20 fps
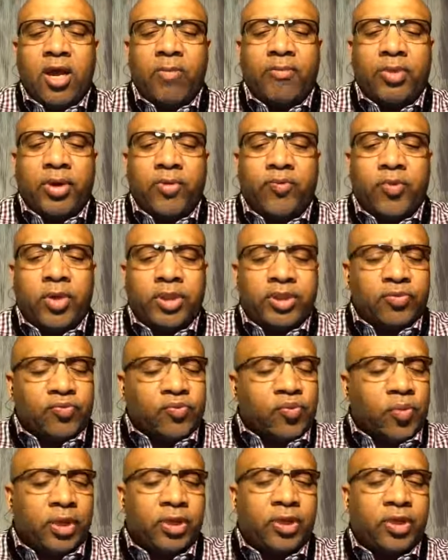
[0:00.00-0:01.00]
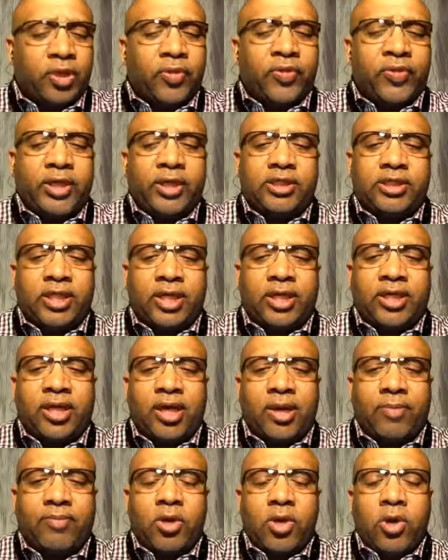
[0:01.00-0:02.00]
But the, one of the things that
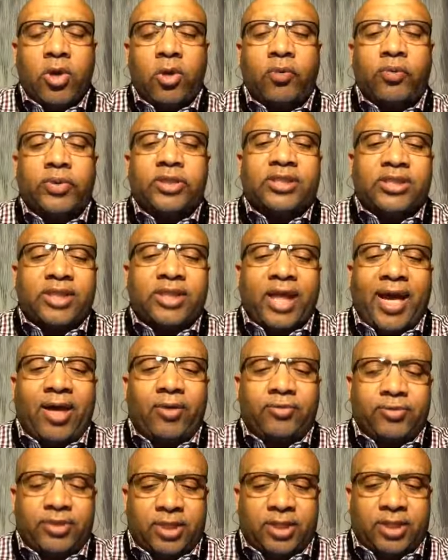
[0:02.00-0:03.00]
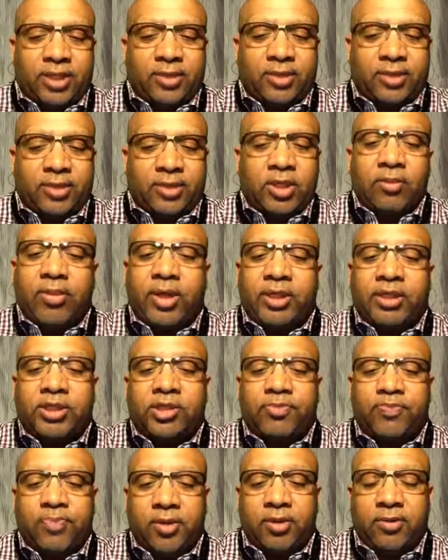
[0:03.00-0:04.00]
kept resounding in my
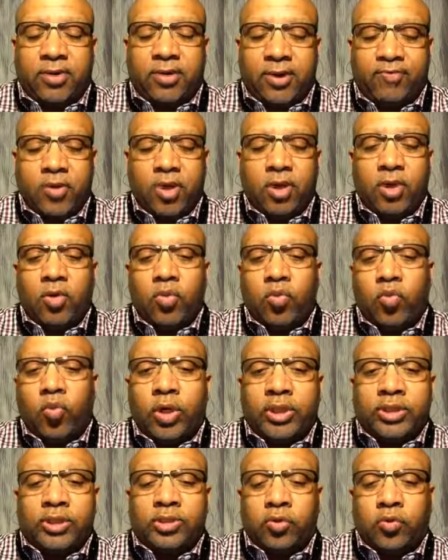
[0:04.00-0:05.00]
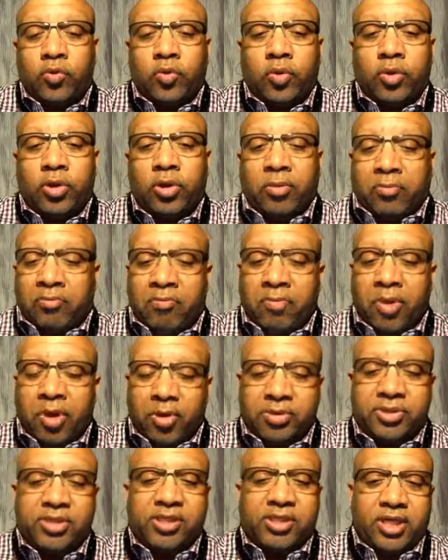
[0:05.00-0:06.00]
spirit was the word
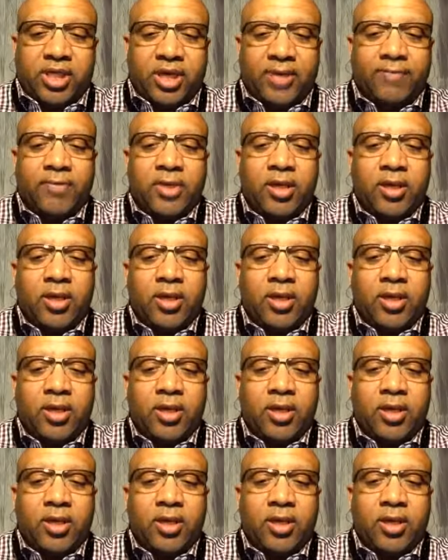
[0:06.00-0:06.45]
mercy.